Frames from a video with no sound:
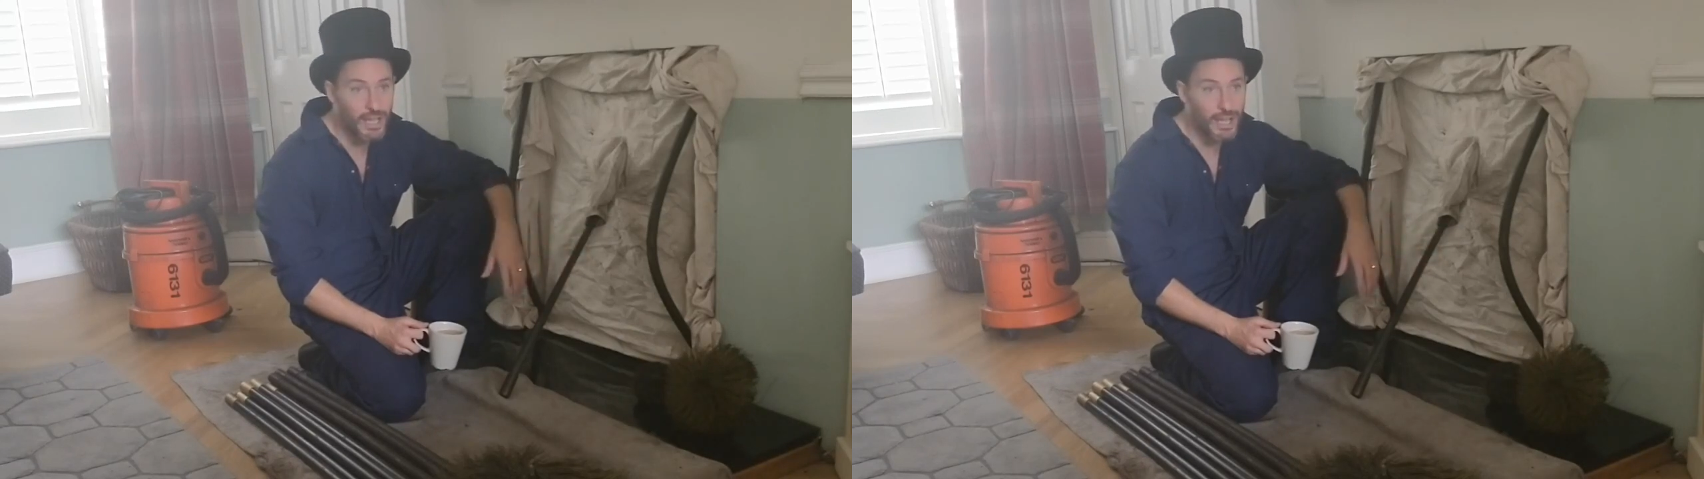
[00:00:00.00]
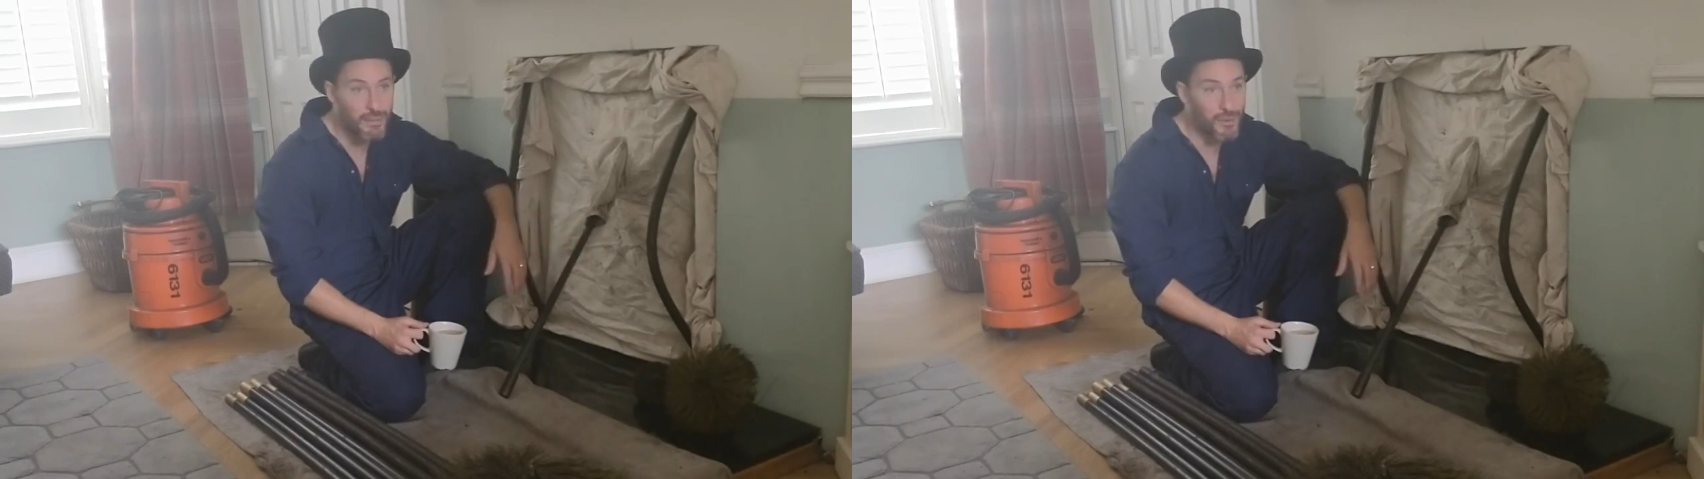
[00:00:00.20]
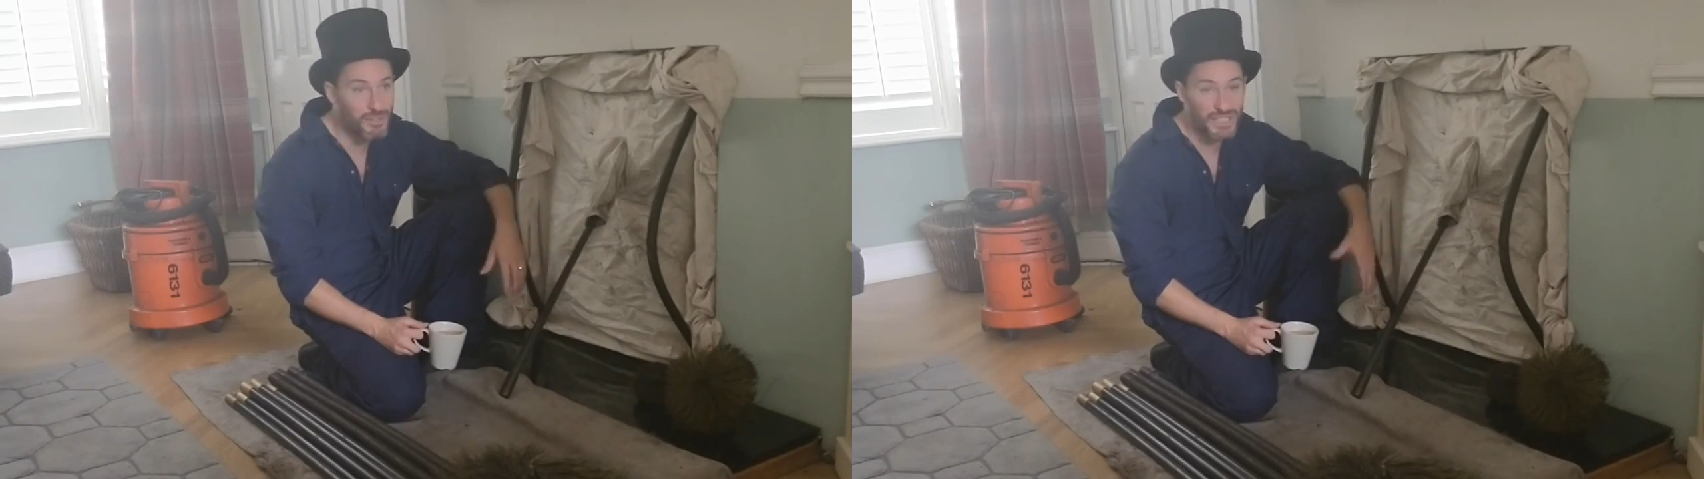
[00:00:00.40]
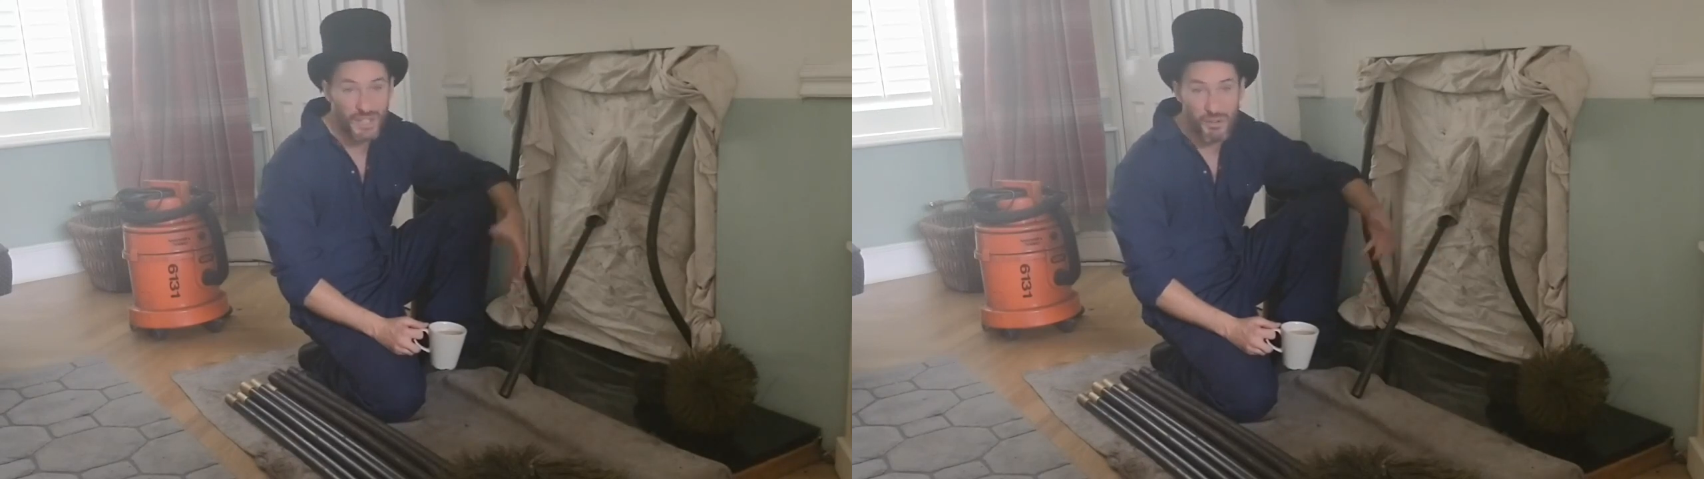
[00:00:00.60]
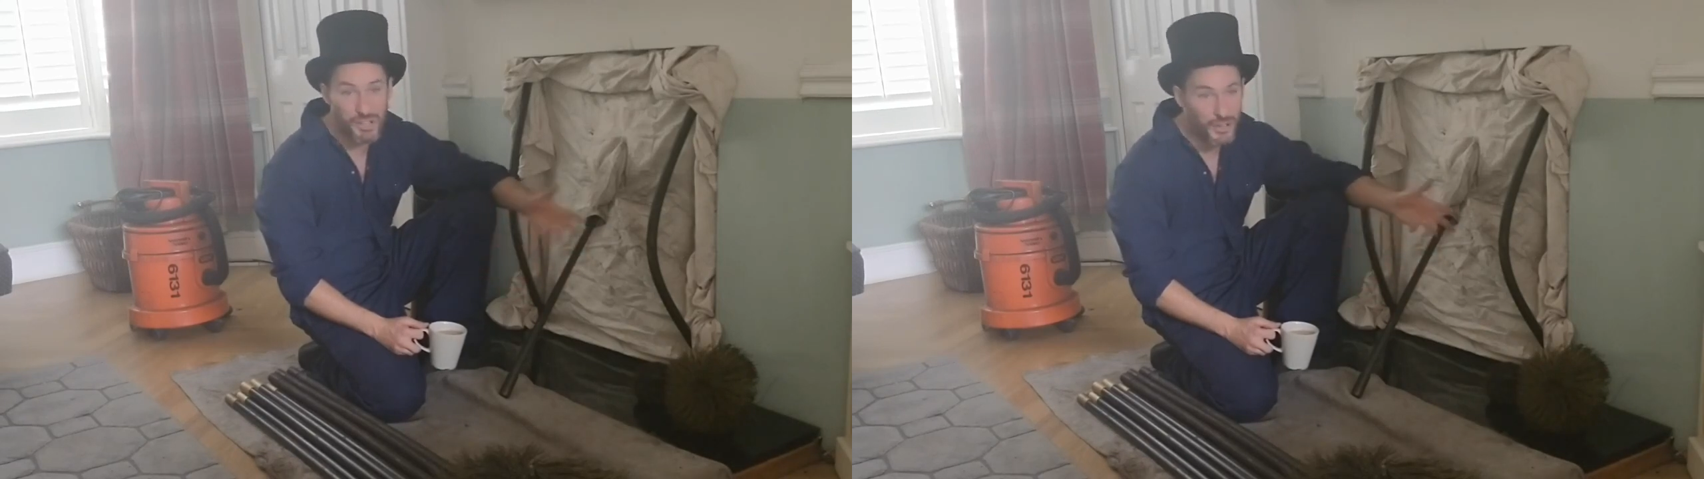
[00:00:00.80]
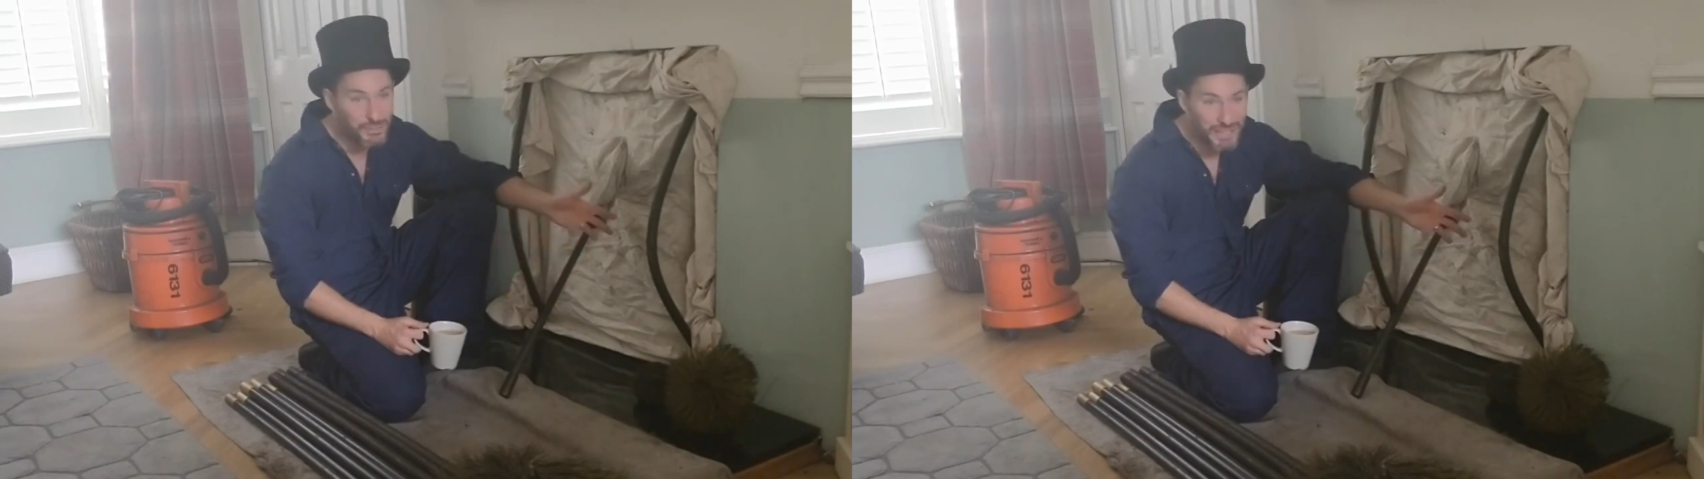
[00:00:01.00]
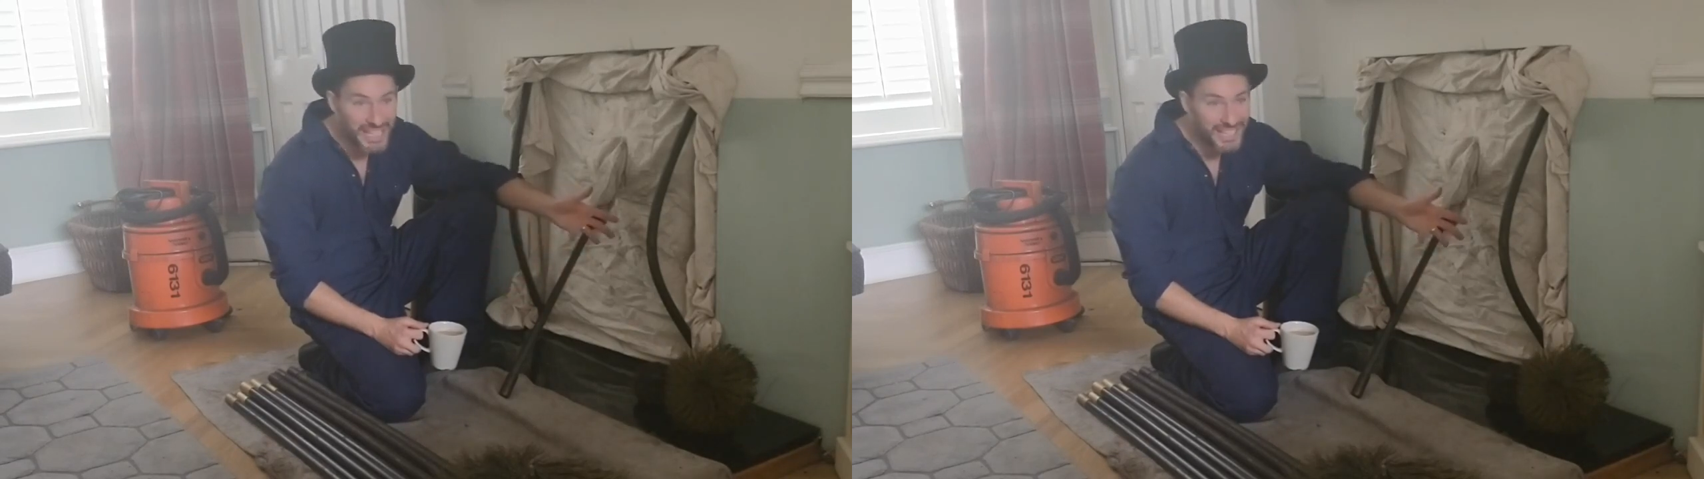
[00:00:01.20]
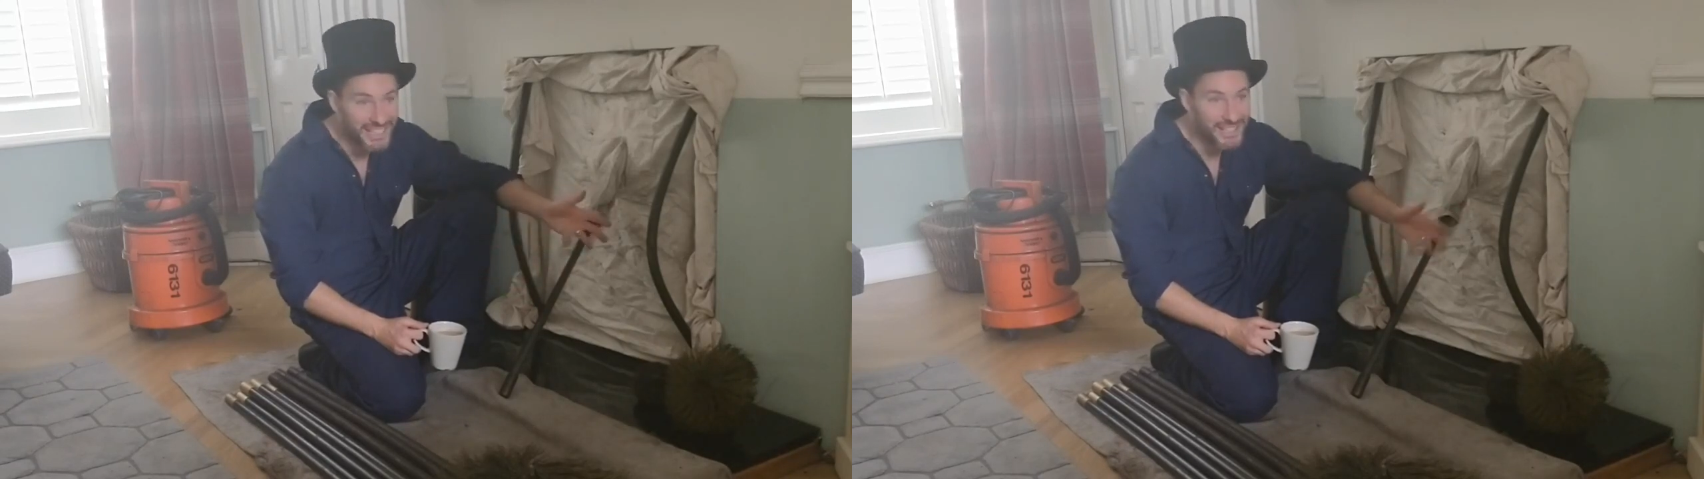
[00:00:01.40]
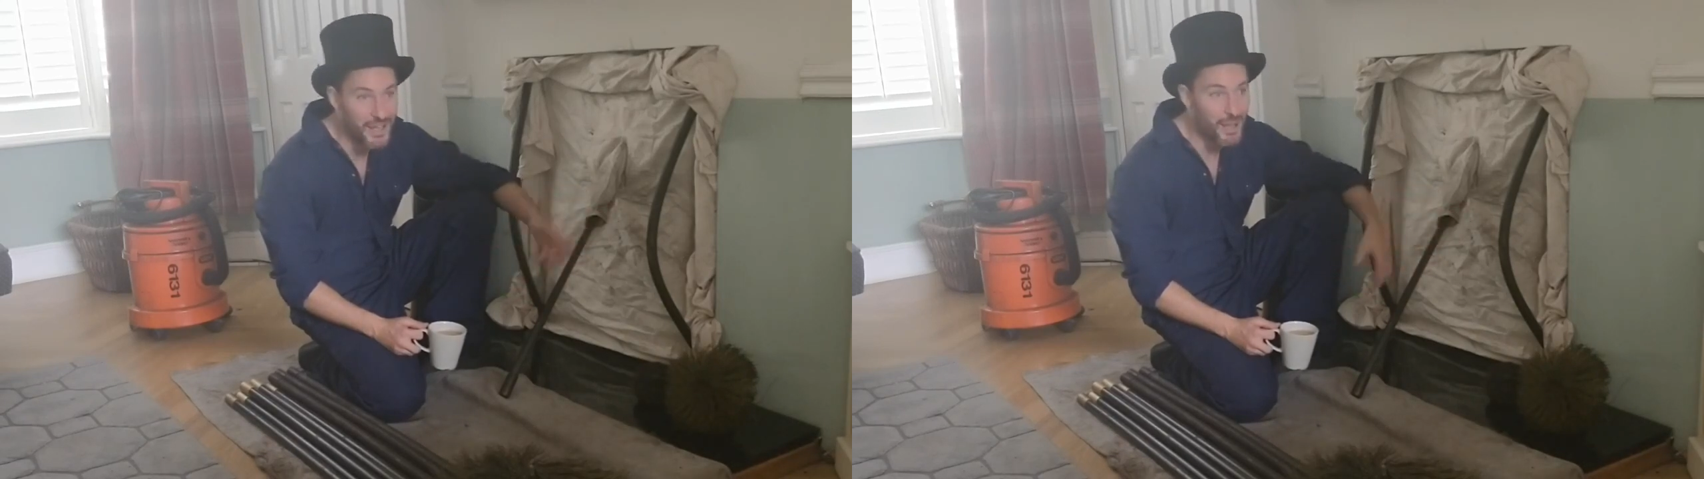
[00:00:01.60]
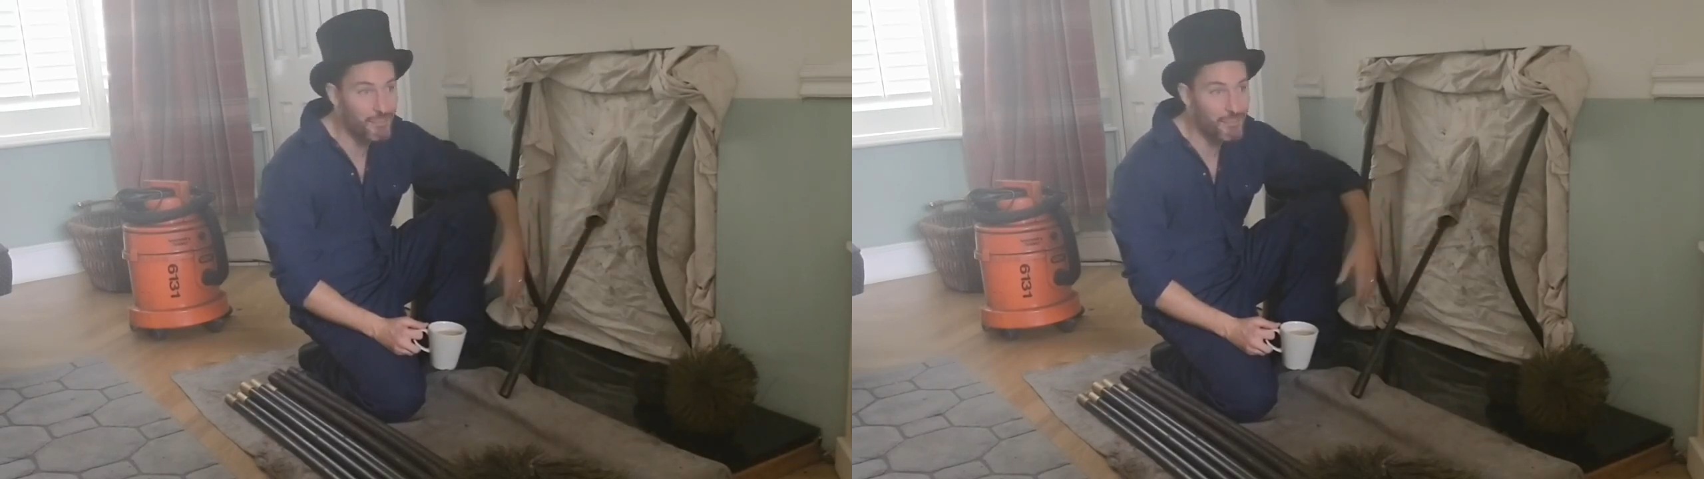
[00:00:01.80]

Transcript: obviously no one knows me here.